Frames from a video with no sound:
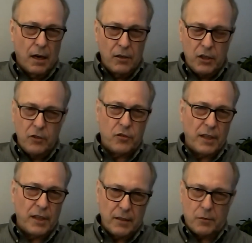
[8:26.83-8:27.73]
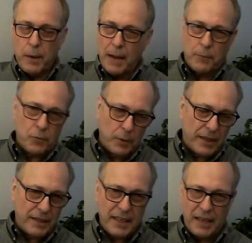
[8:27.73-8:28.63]
Usually it's problems with
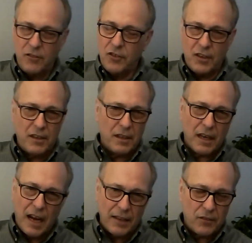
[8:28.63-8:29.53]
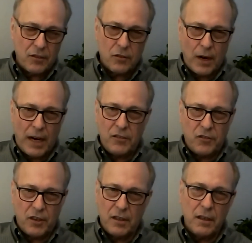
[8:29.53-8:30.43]
attention,
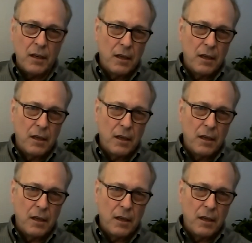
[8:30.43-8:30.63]
concentration,